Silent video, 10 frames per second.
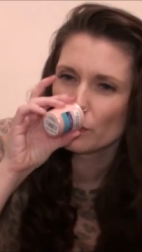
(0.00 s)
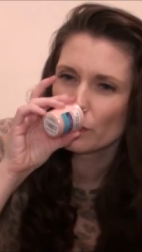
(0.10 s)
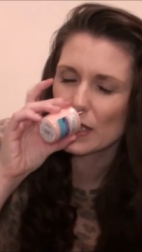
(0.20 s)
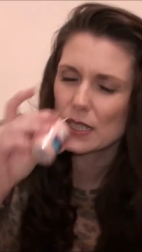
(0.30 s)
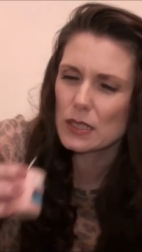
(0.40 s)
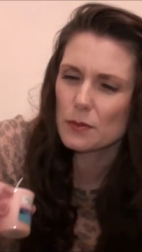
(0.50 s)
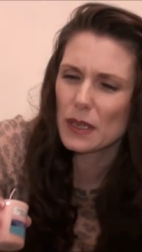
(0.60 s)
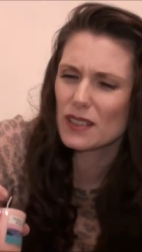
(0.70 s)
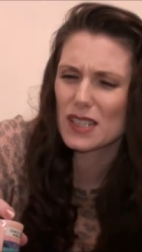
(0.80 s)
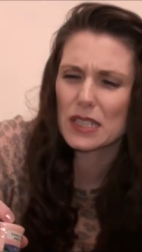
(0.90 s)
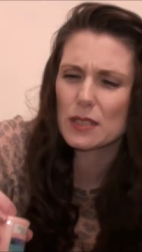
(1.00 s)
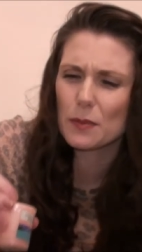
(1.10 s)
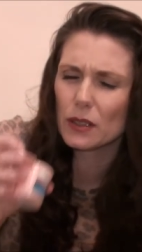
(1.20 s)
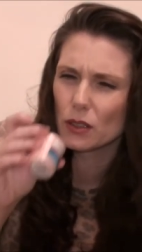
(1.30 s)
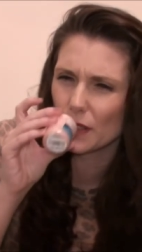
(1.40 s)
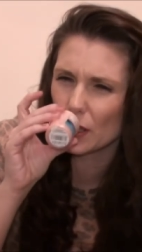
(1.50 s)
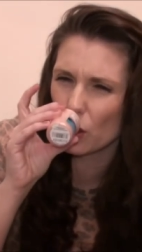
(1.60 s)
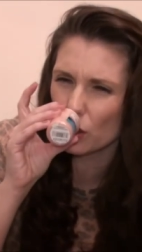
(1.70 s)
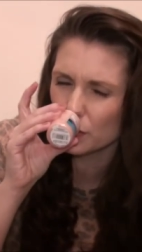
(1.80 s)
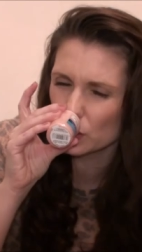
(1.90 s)
This doesn't smell of an
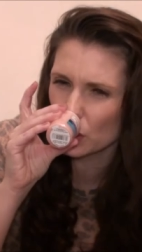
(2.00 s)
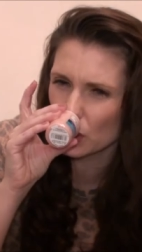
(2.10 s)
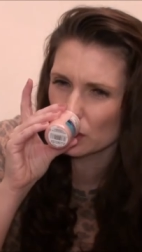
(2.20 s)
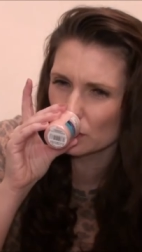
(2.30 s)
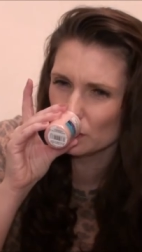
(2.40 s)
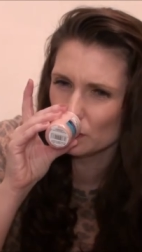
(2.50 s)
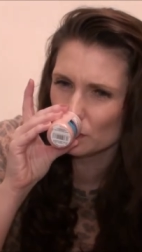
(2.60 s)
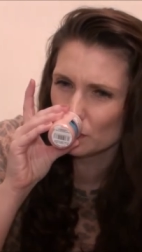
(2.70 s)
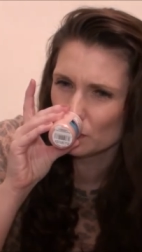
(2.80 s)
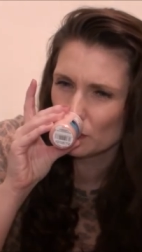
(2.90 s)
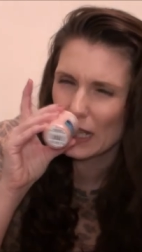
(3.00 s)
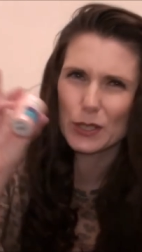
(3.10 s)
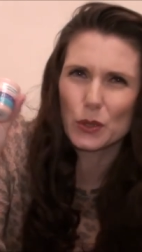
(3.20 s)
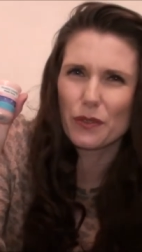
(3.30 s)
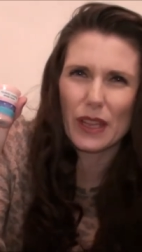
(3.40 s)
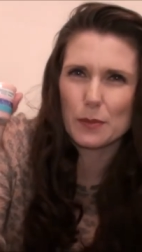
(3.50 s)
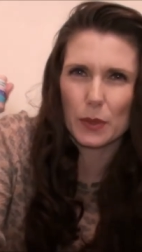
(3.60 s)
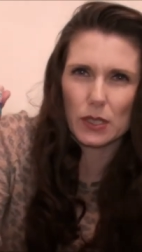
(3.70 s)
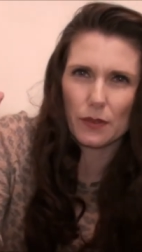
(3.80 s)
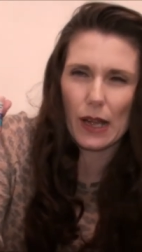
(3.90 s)
awful lot. I don't know if that's
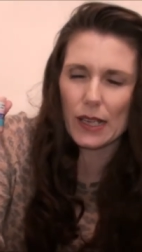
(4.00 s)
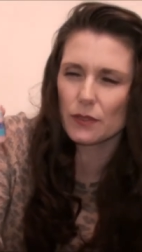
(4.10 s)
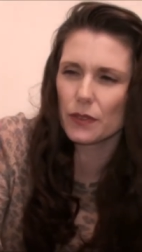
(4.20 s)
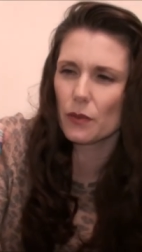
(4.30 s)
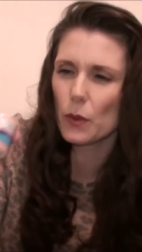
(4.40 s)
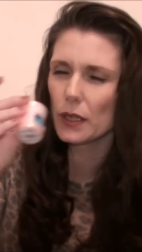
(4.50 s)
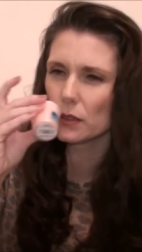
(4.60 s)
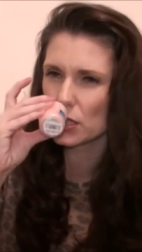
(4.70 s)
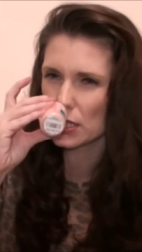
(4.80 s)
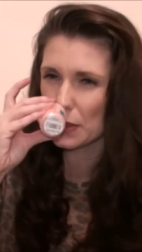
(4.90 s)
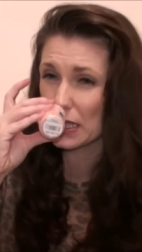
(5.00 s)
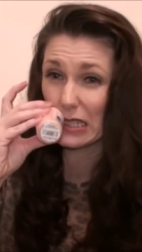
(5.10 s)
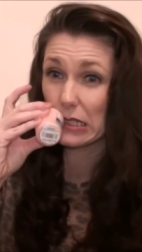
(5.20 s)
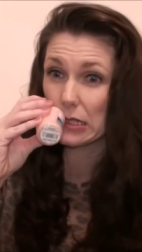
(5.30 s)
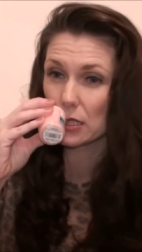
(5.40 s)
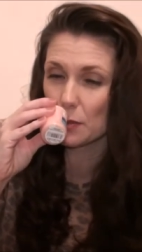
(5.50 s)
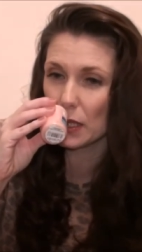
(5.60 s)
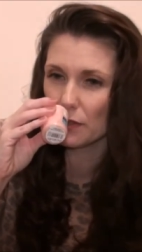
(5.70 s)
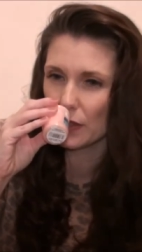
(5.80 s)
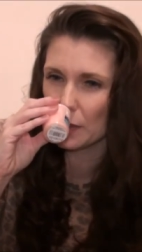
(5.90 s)
because I've had it for a while or just because it doesn't
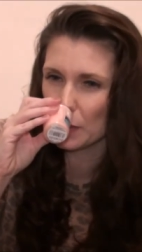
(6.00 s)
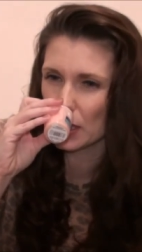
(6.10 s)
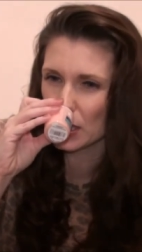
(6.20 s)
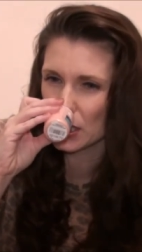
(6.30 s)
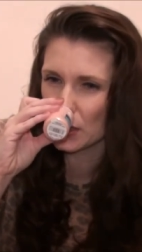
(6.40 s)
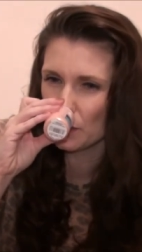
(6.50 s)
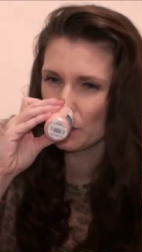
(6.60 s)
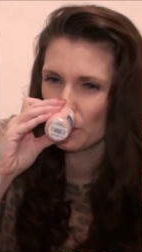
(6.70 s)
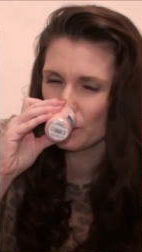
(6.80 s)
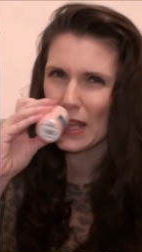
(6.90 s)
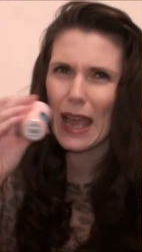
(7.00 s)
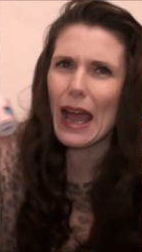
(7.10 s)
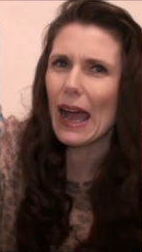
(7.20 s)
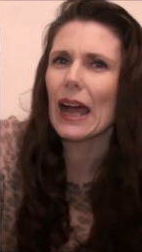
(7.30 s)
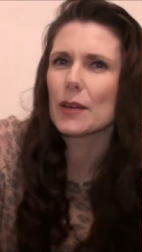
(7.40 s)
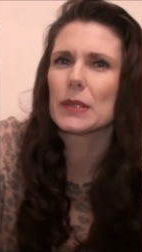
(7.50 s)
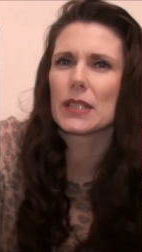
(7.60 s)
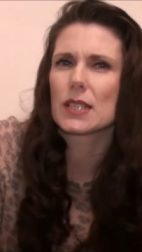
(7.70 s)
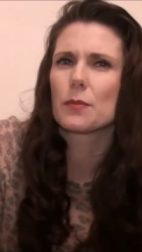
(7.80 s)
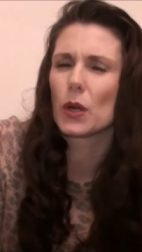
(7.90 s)
smell very much. I have been
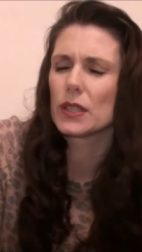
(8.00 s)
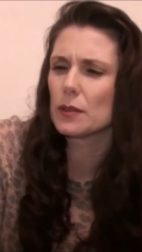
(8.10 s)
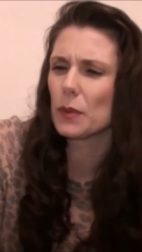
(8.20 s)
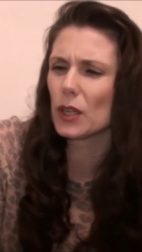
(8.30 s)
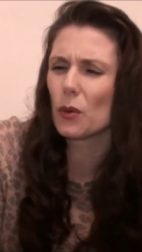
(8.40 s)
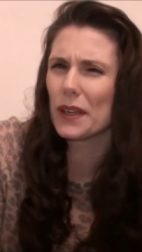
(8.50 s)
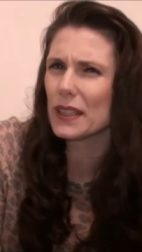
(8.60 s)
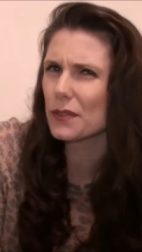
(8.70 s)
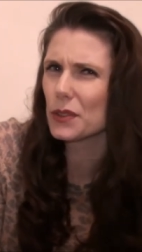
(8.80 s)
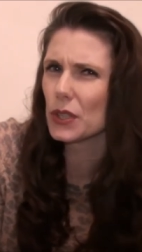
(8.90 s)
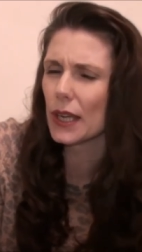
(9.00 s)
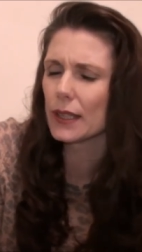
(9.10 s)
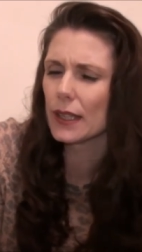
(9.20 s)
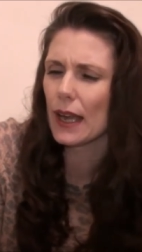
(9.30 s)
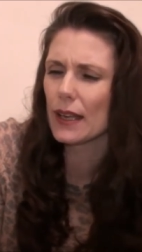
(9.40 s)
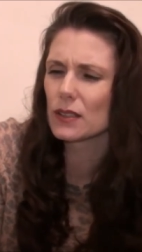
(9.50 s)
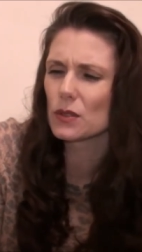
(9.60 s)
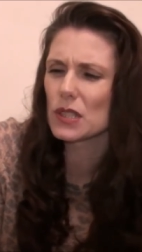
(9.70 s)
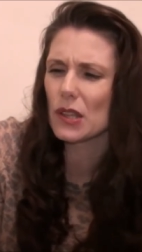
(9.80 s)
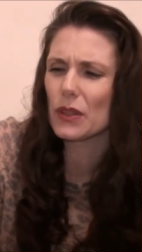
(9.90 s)
disappointed by quite a few Yankee
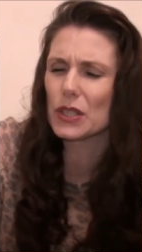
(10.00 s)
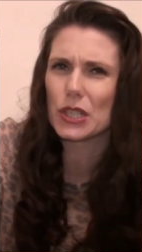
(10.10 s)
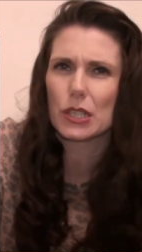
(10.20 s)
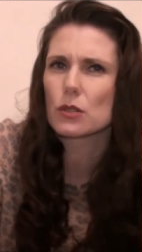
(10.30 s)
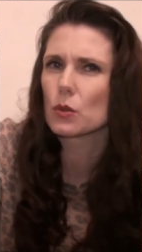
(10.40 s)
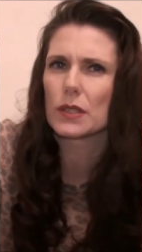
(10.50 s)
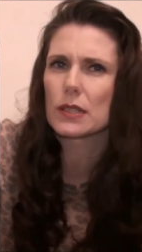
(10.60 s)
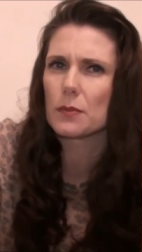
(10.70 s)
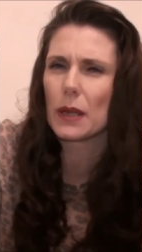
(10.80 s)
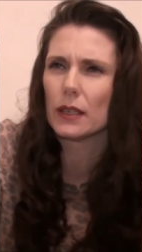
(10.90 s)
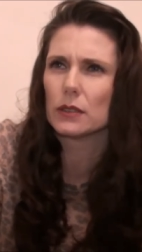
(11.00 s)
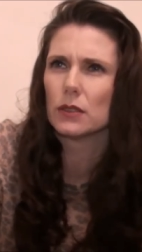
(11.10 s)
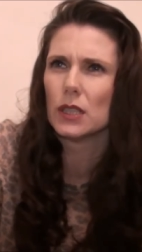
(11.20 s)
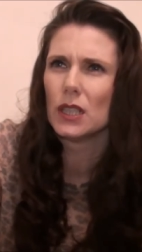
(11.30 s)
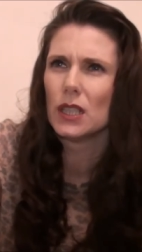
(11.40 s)
candles that just don't smell